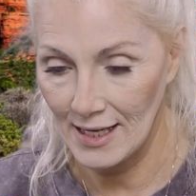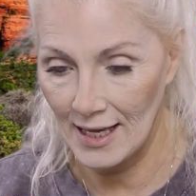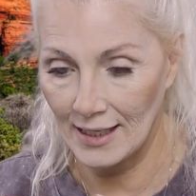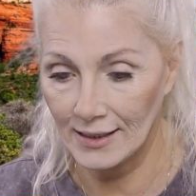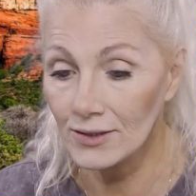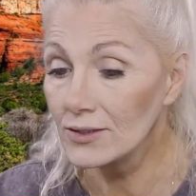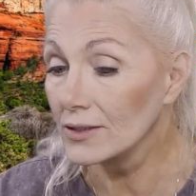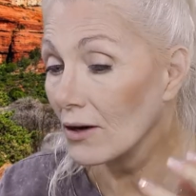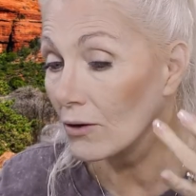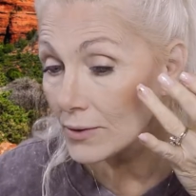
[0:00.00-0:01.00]
And I
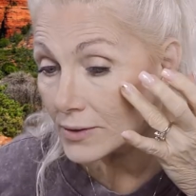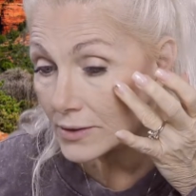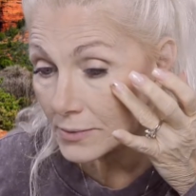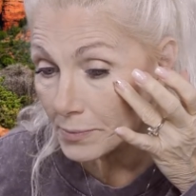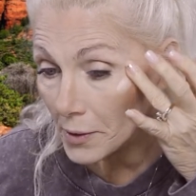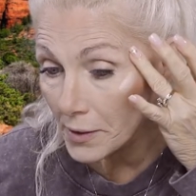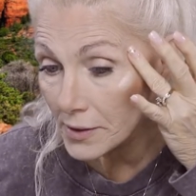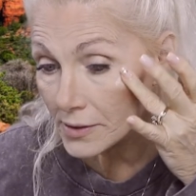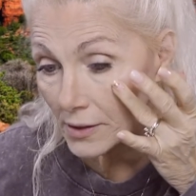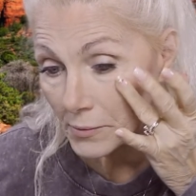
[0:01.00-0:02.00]
usually always just put
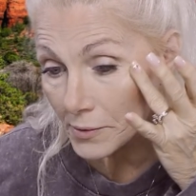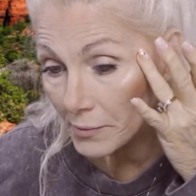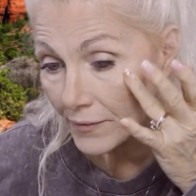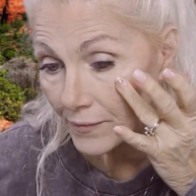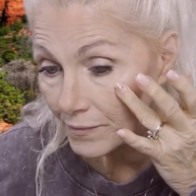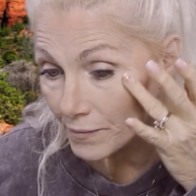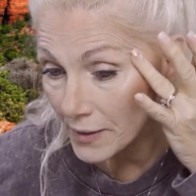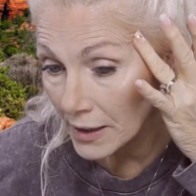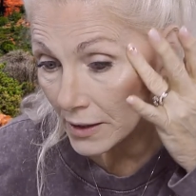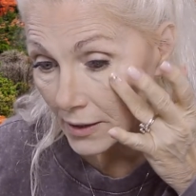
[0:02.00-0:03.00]
this on with my
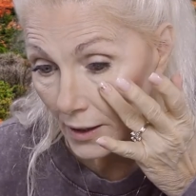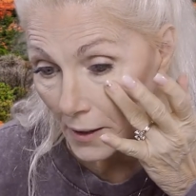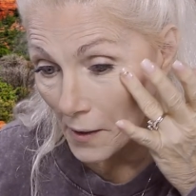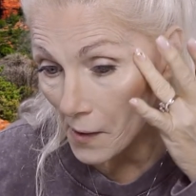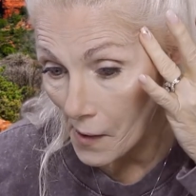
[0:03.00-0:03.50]
finger